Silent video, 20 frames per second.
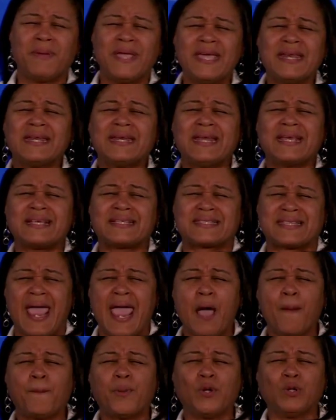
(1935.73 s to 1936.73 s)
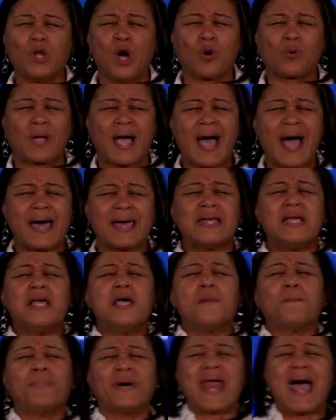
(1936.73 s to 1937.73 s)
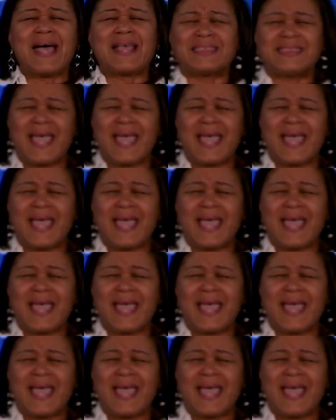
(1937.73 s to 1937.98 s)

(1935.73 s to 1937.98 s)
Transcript: being an example, oh God. But I